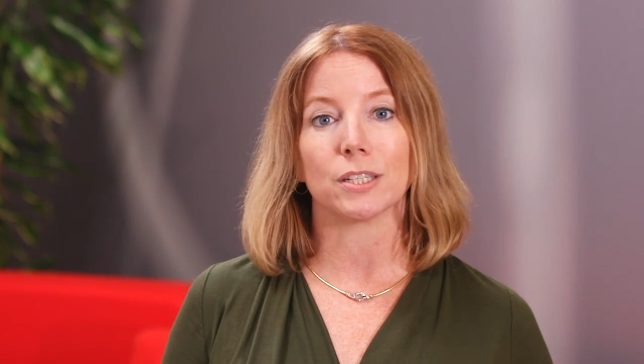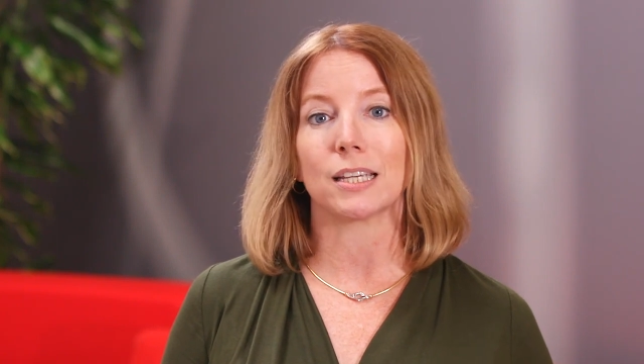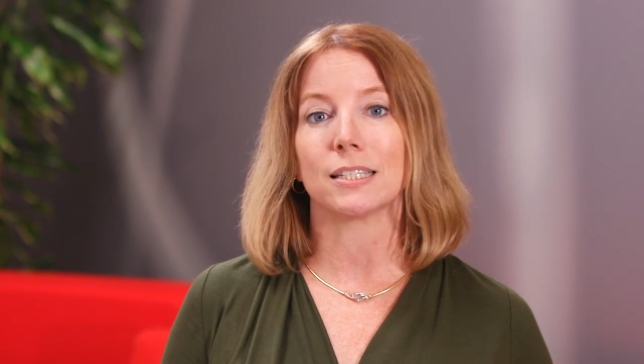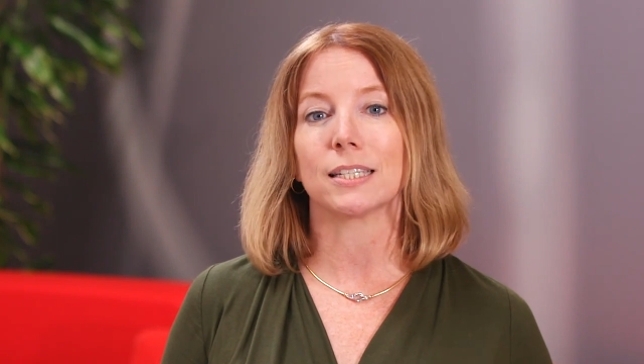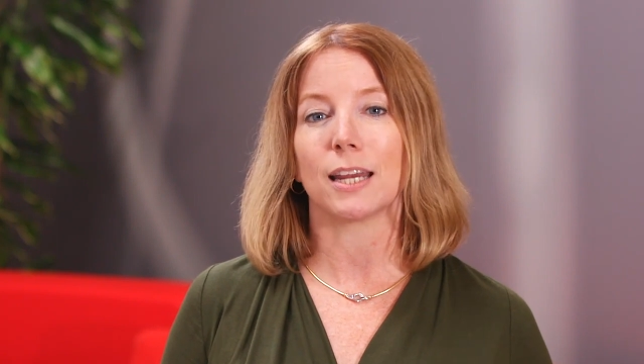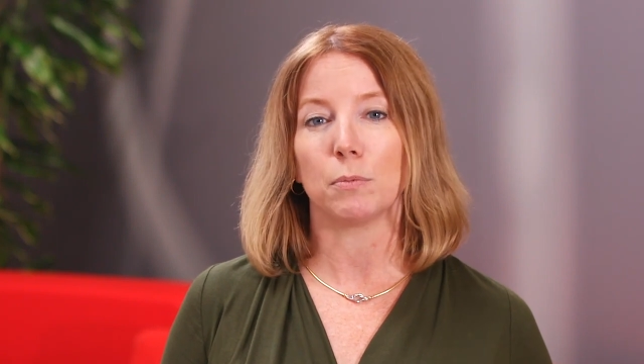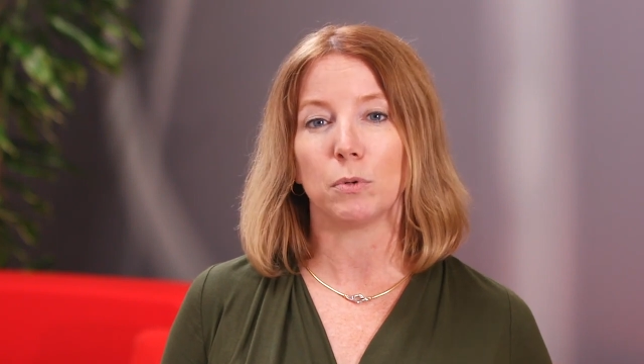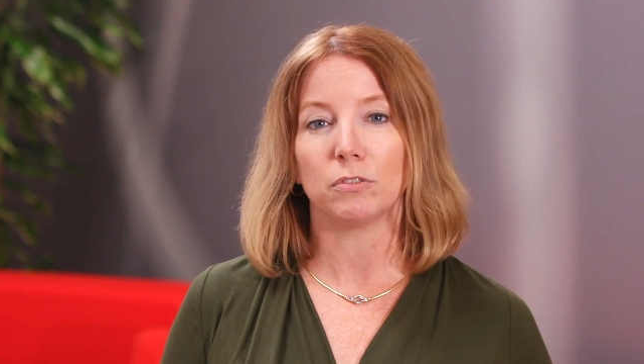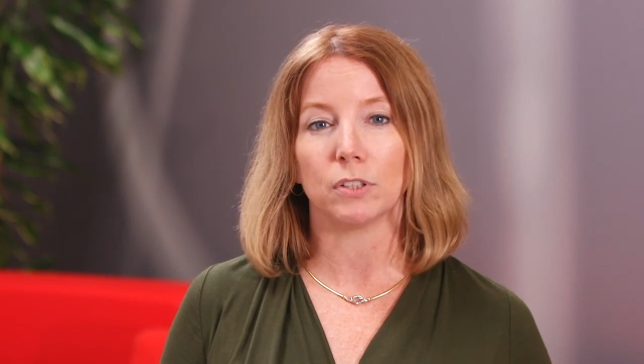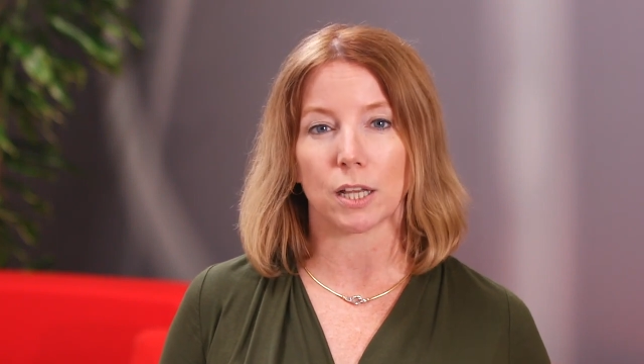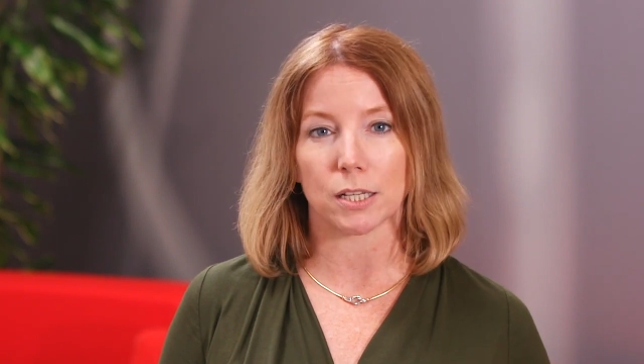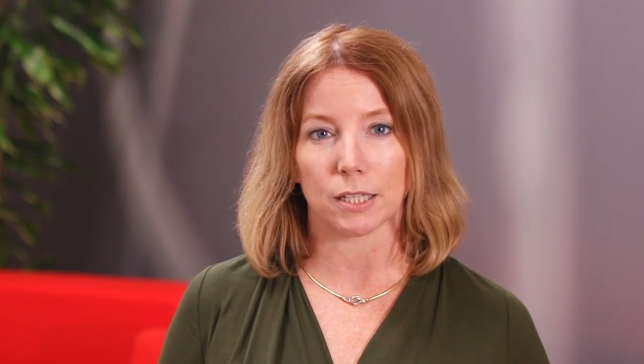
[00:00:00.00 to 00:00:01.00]
a stable
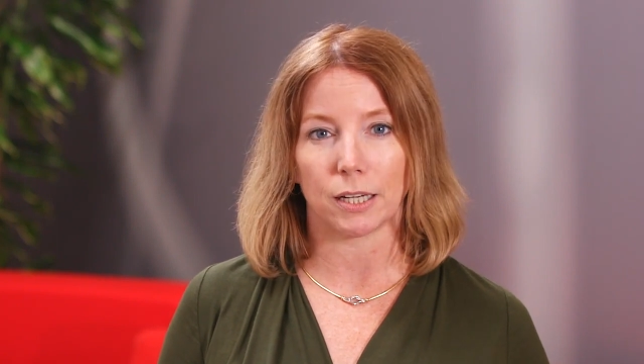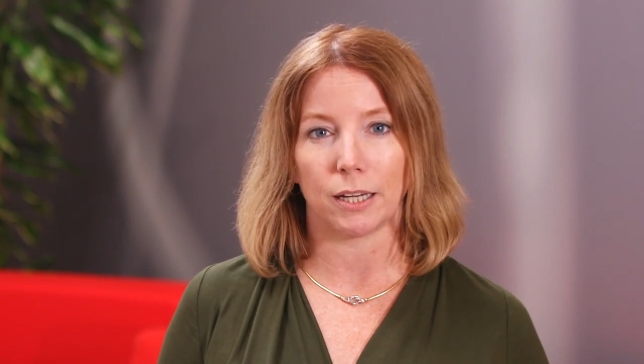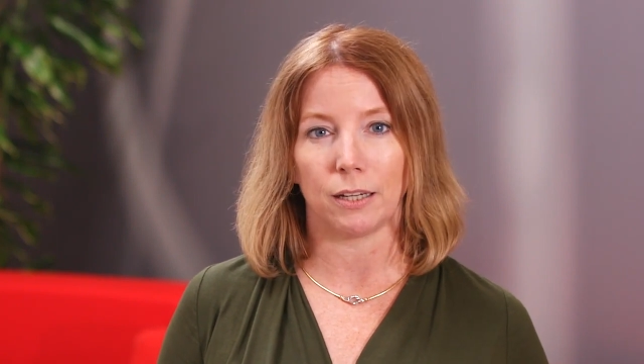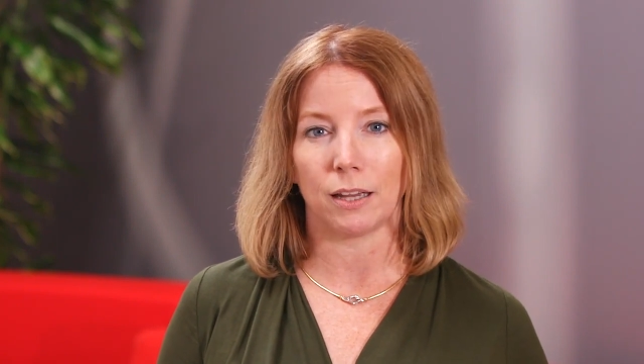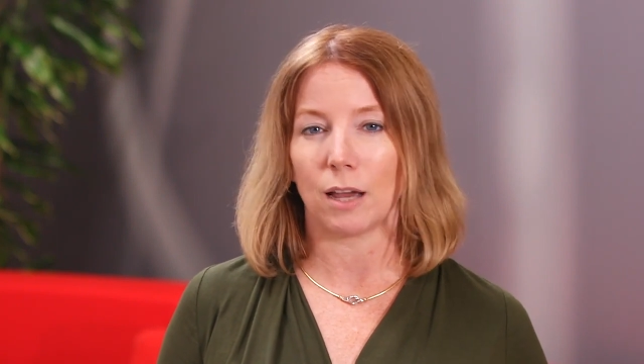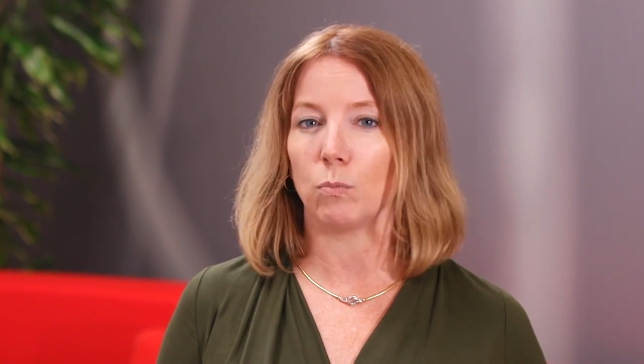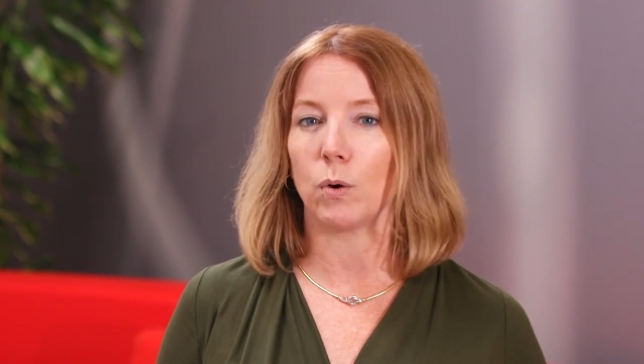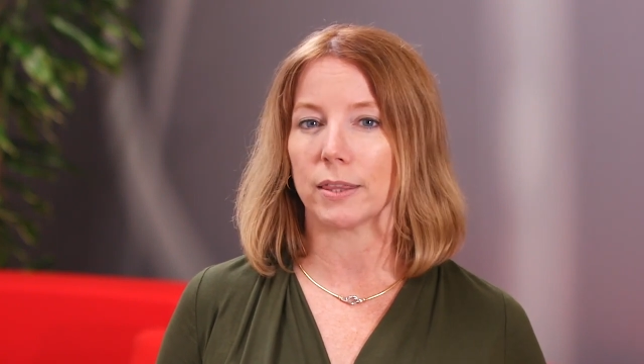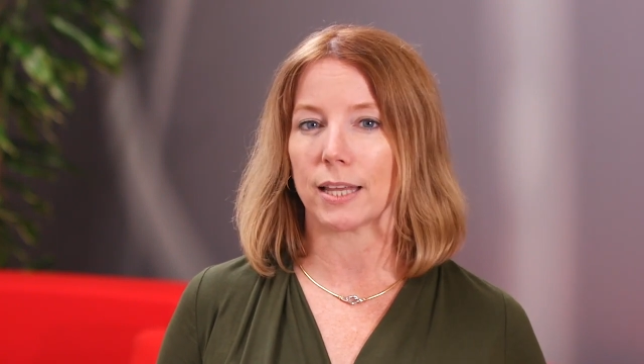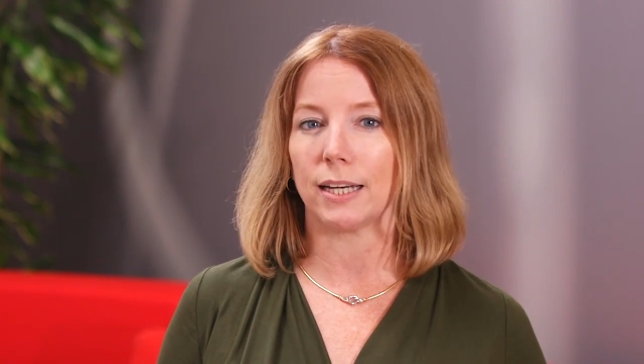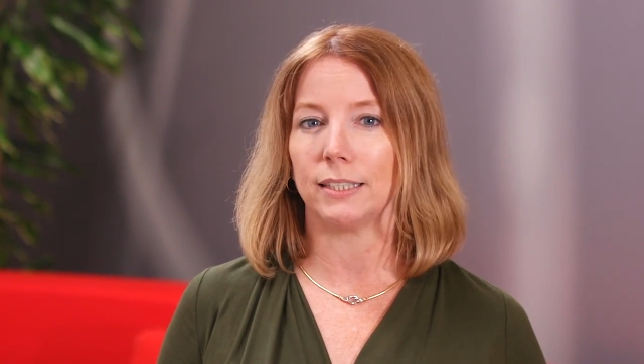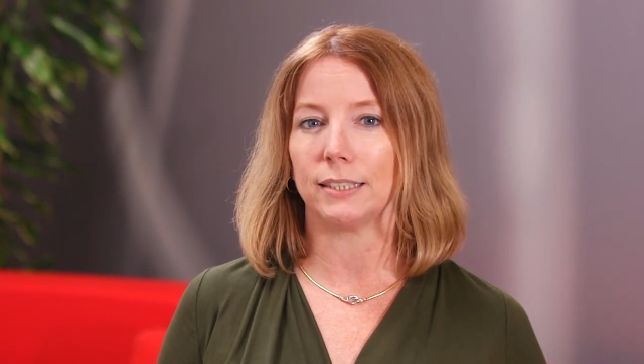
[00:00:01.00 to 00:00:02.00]
velocity and what
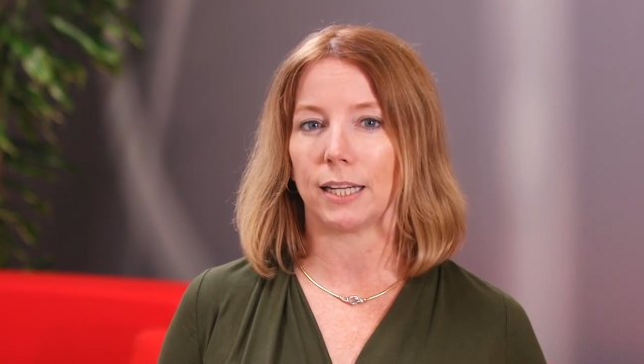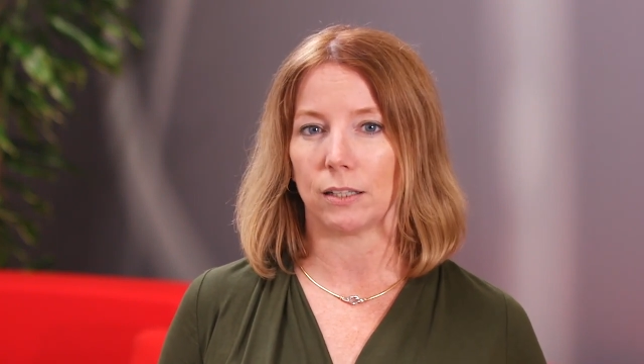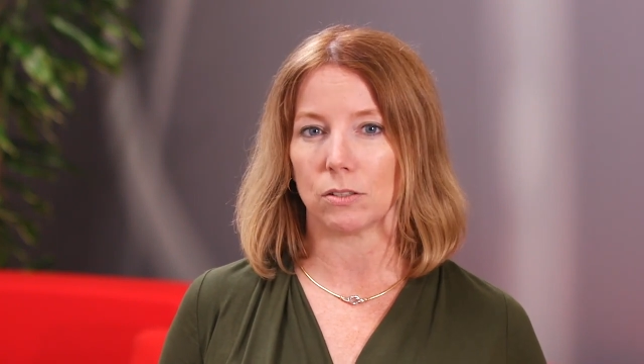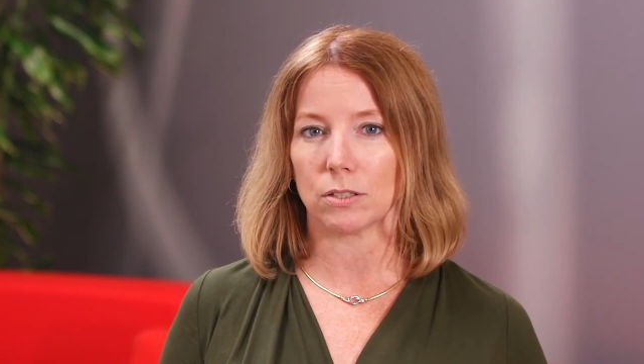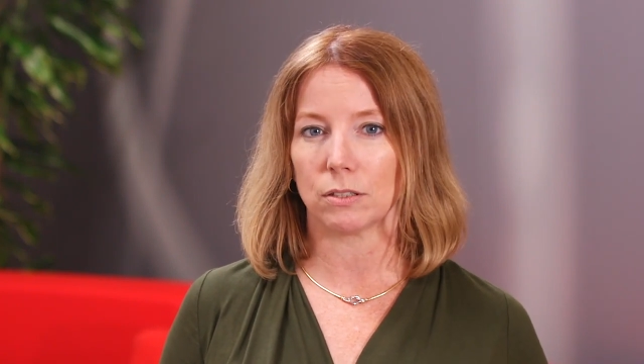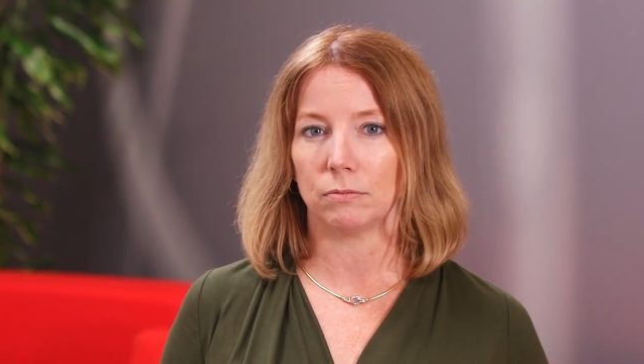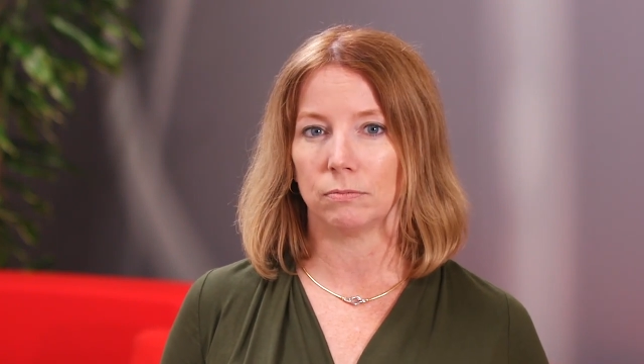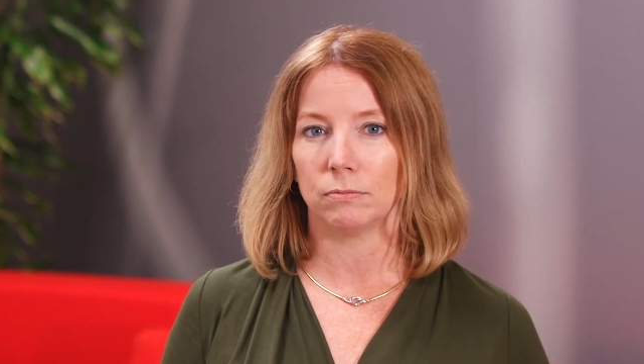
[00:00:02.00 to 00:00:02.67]
that entails.